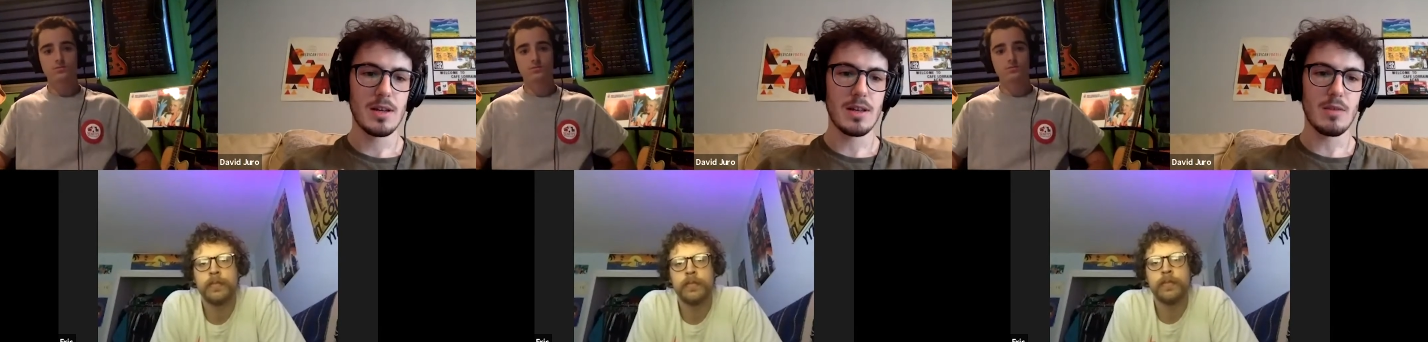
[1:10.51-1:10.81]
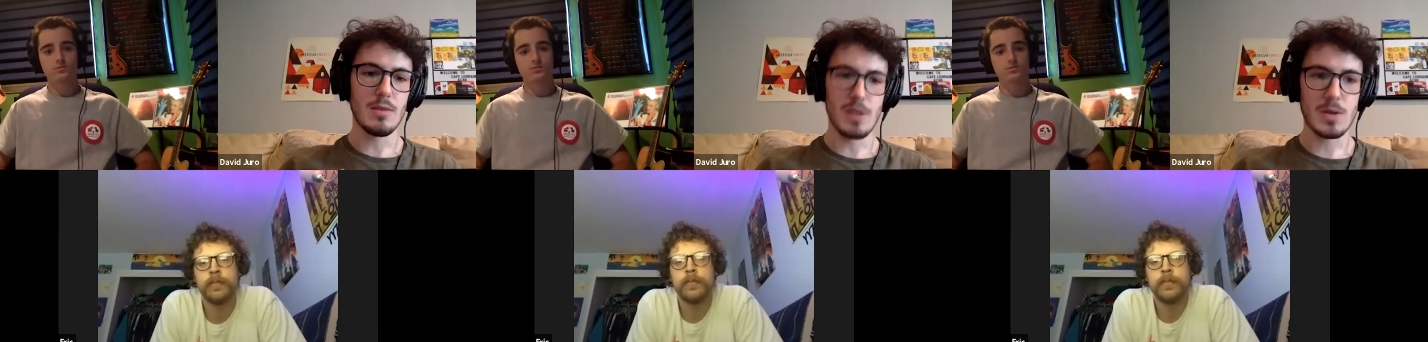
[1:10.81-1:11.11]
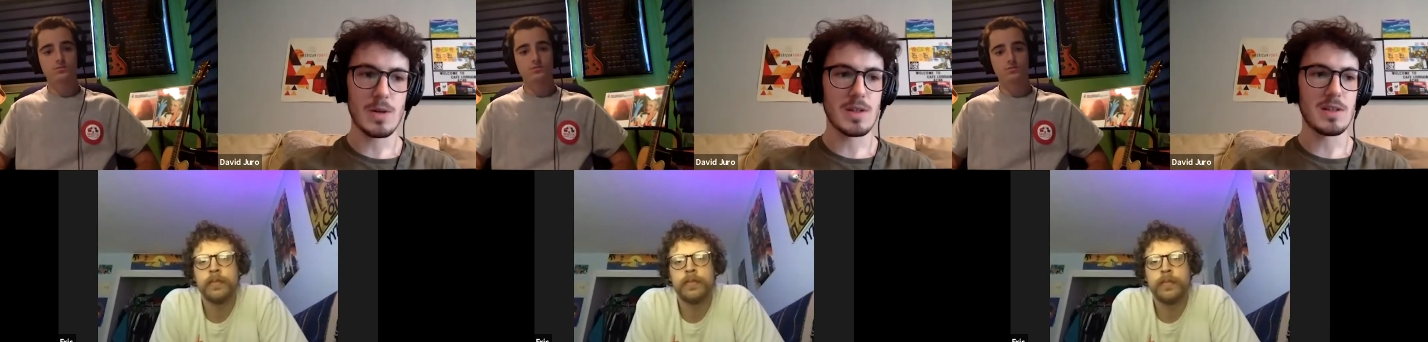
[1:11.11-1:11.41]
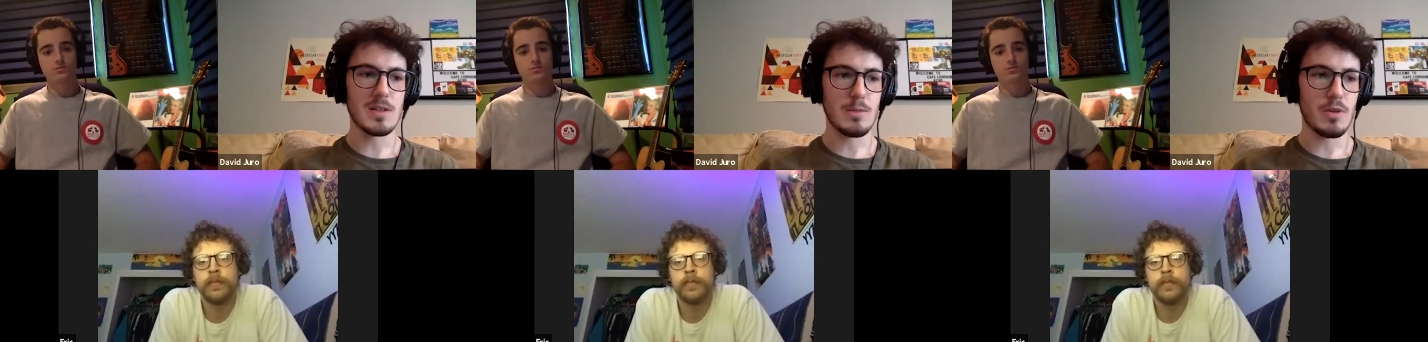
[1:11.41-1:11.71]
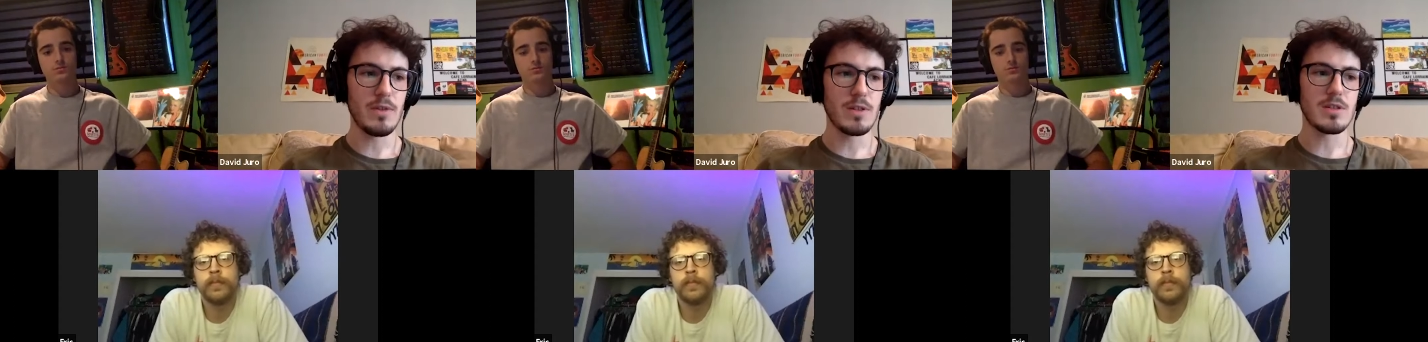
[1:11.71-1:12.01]
Speaker 1: the resources and the
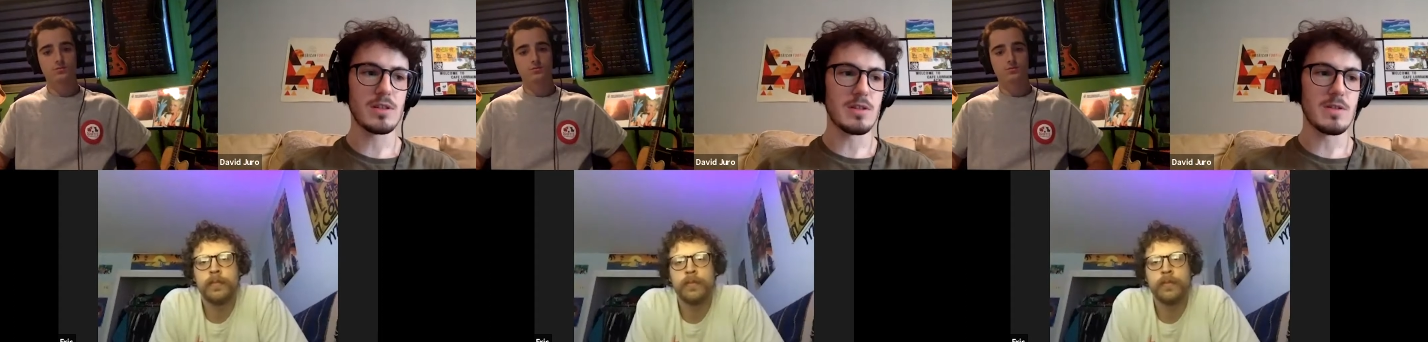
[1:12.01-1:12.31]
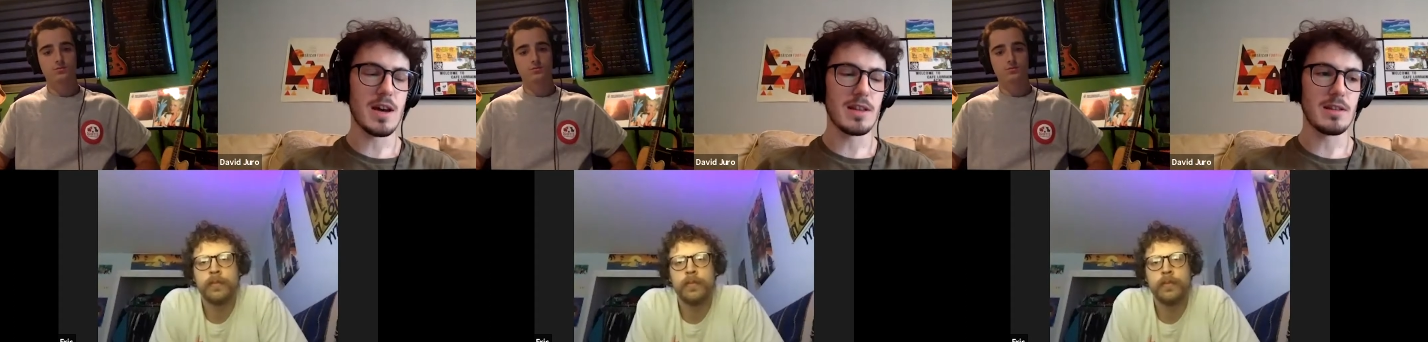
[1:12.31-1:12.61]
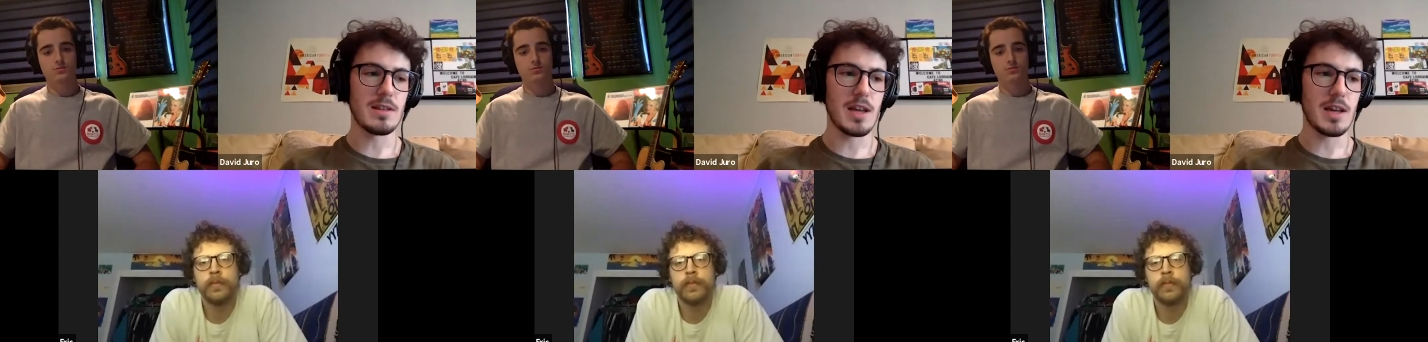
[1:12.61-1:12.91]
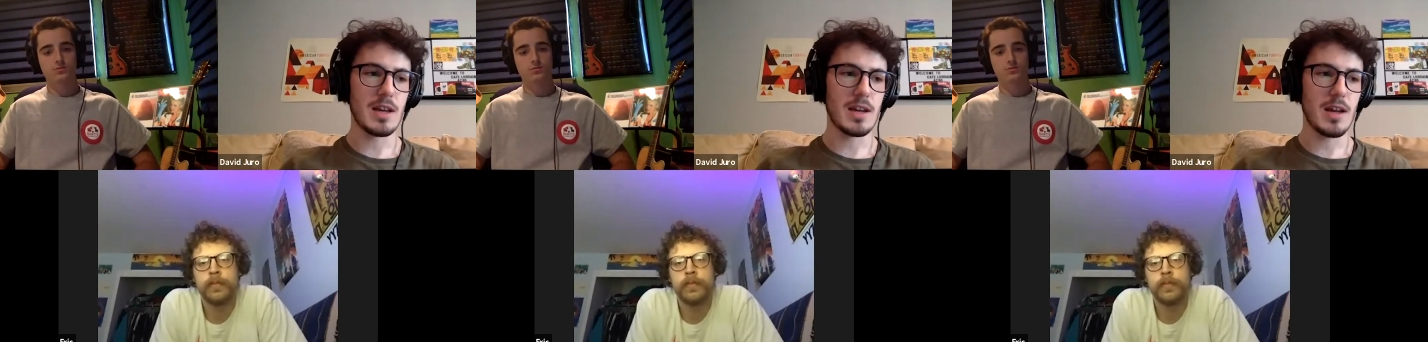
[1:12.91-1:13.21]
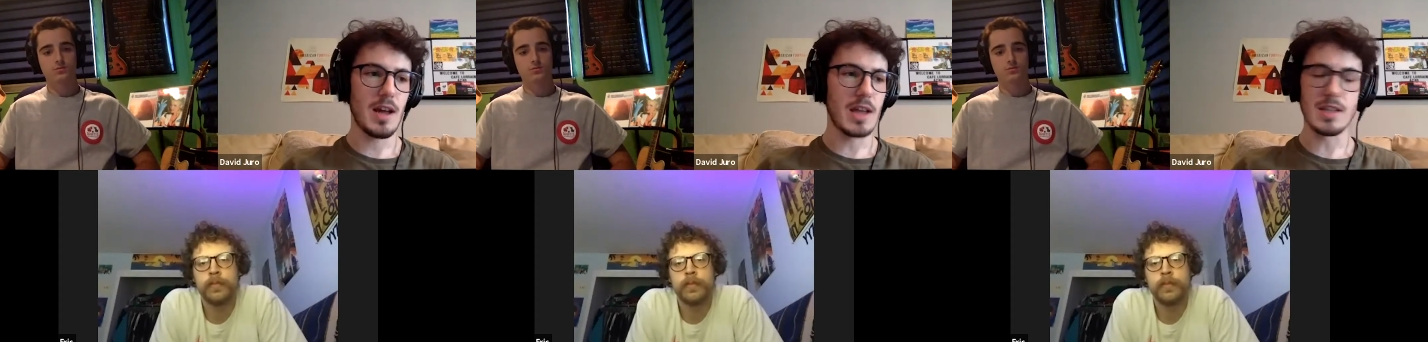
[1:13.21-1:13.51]
privilege to do that, and like
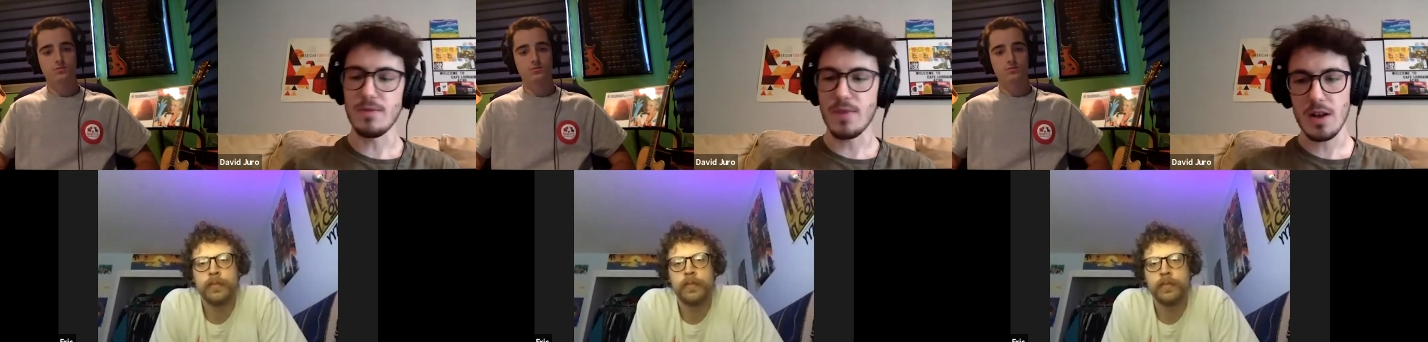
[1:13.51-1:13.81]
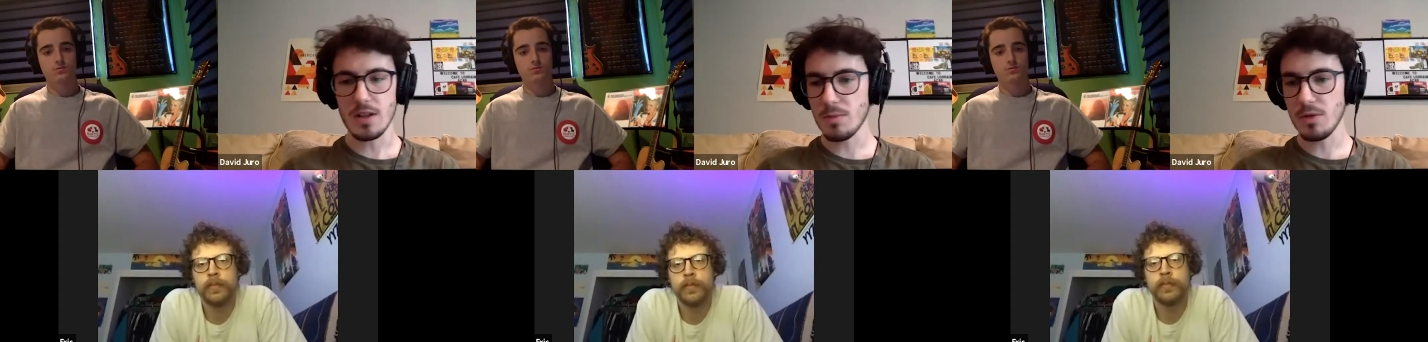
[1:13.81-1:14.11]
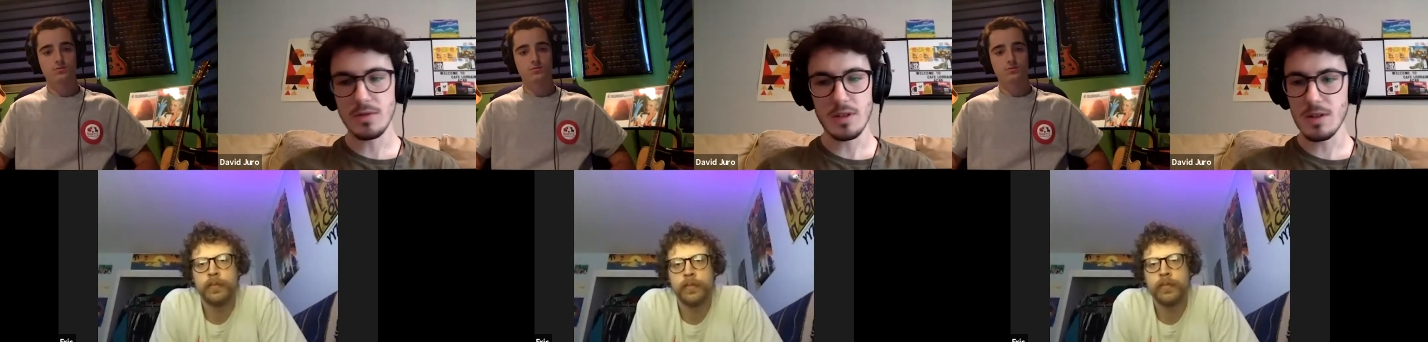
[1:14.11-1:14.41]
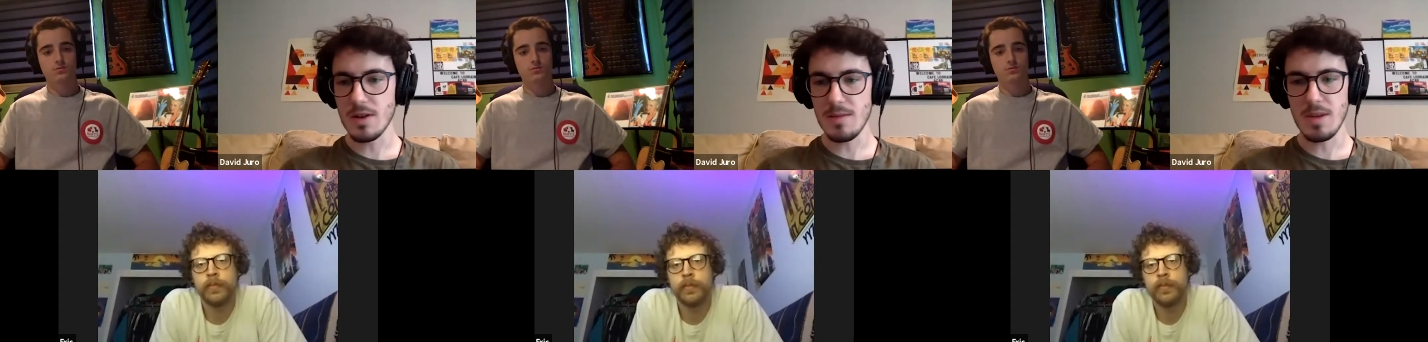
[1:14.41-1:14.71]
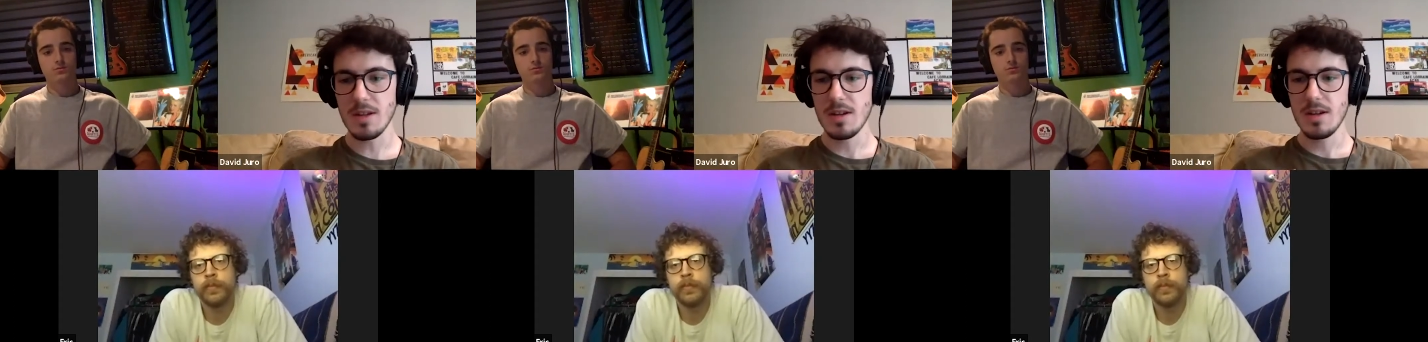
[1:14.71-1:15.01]
it's invaluable. You know what I mean?